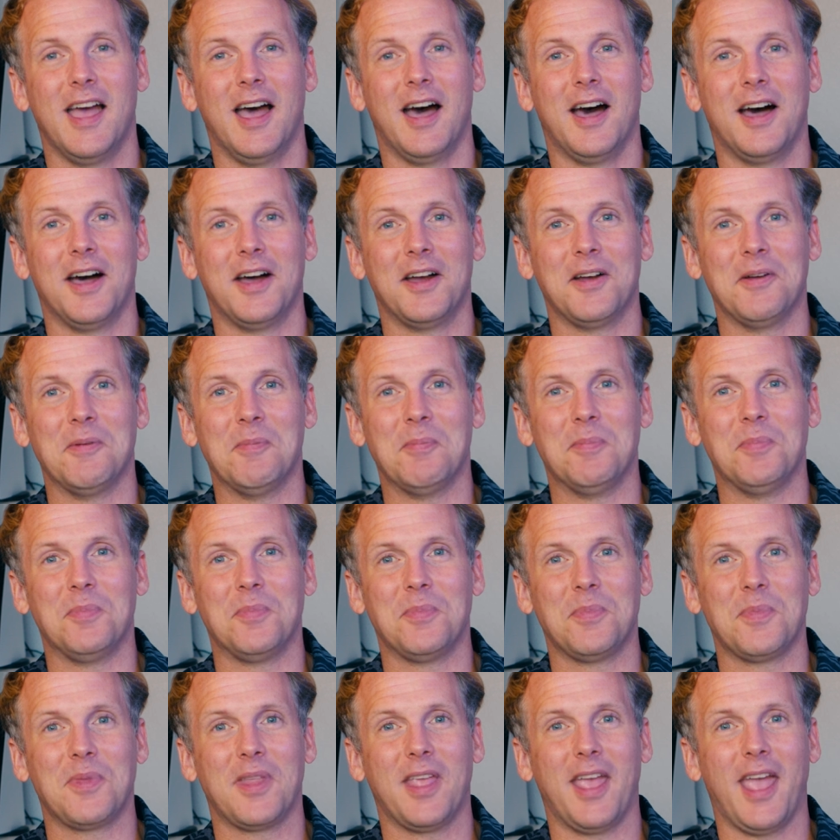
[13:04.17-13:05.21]

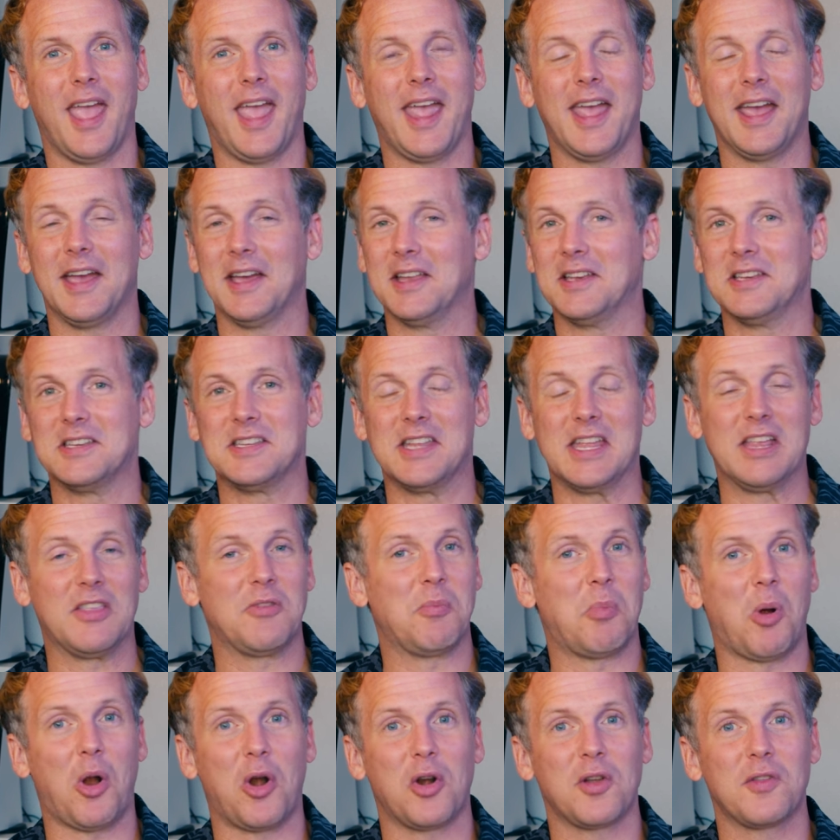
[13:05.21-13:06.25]
Um, and it's
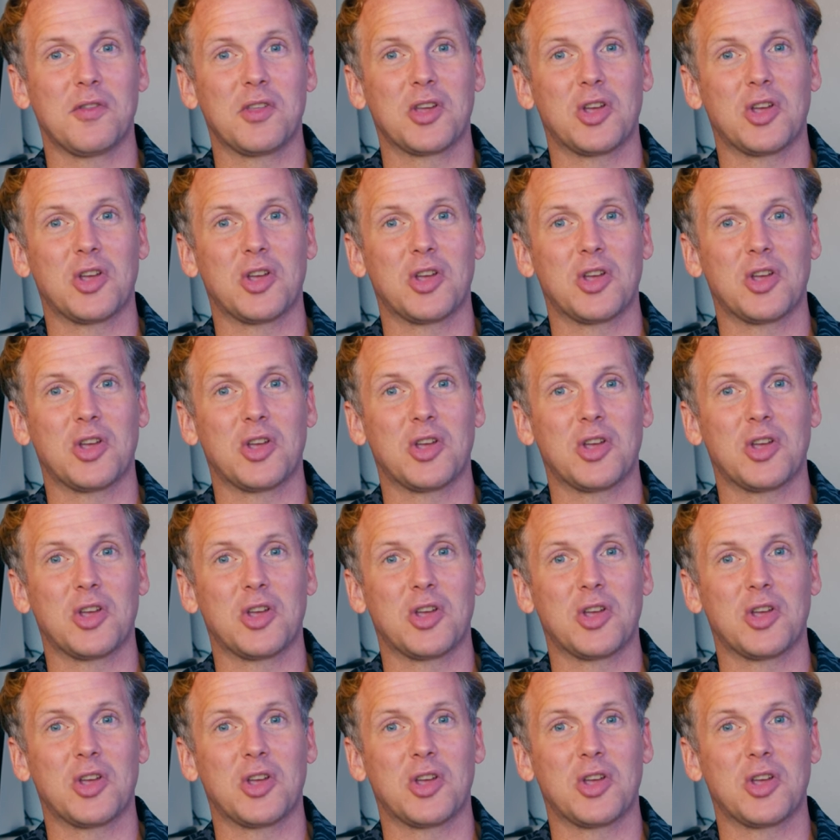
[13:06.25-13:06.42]
part of